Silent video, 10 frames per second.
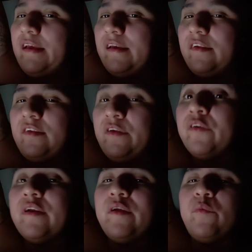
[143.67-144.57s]
Like, it's
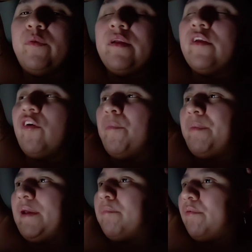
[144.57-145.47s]
literally written
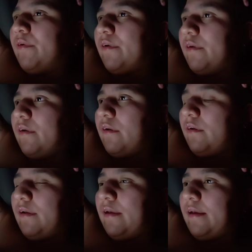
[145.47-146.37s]
on paper,
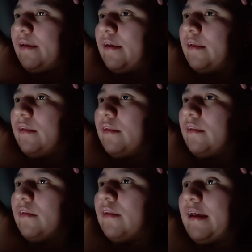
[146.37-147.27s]
and
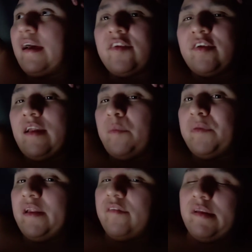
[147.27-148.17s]
like I said,
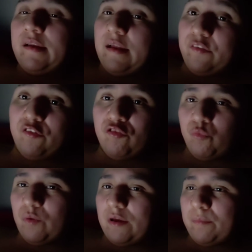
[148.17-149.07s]
I'm not even allowed to
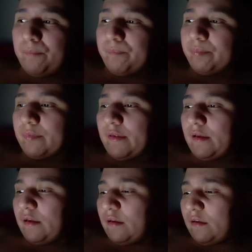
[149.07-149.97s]
swim,
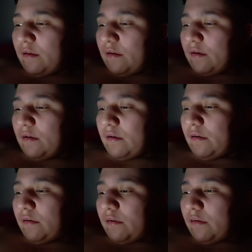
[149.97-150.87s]

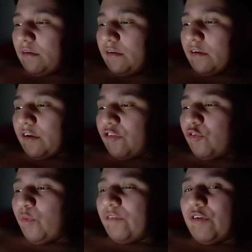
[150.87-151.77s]
because
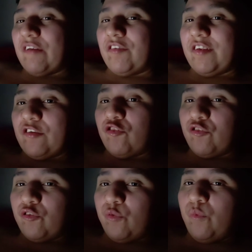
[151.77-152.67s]
you know, if you have a
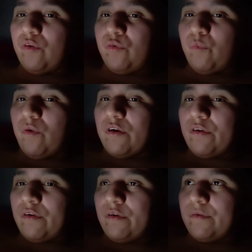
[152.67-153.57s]
seizure and you go
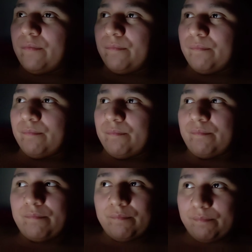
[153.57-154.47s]
underwater,
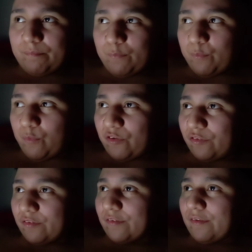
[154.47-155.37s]

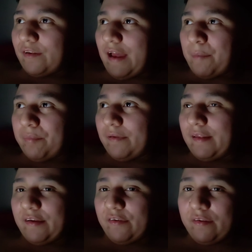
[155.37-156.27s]
what's gonna happen?
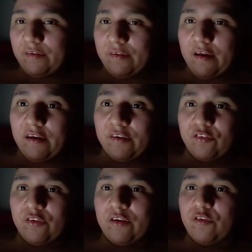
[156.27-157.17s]
And then you're gonna die
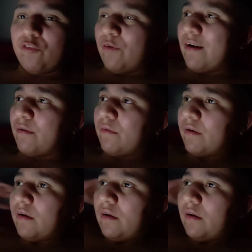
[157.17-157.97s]
because you're gonna drown.